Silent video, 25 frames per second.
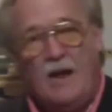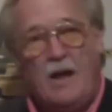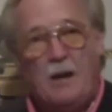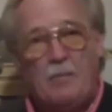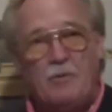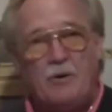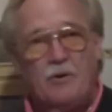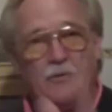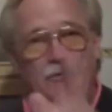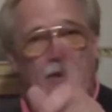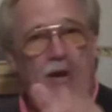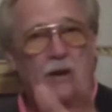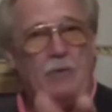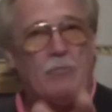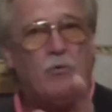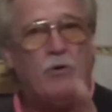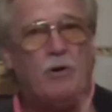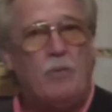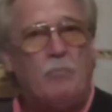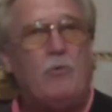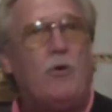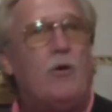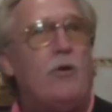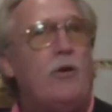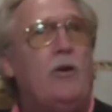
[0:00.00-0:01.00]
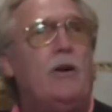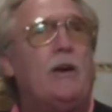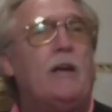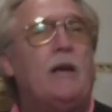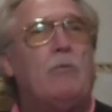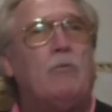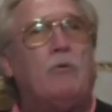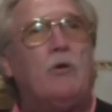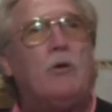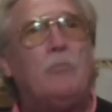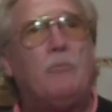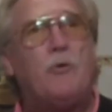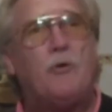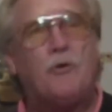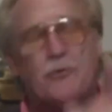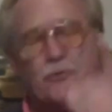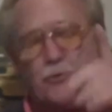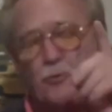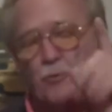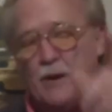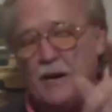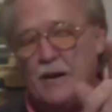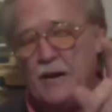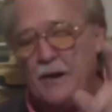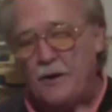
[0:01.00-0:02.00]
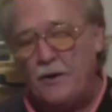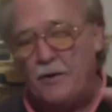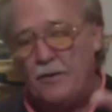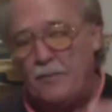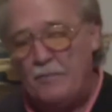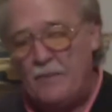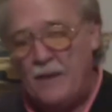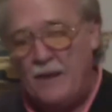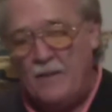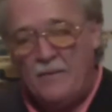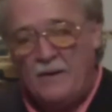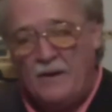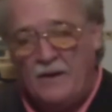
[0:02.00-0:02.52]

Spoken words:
I'm going to take one more look at one more swing here.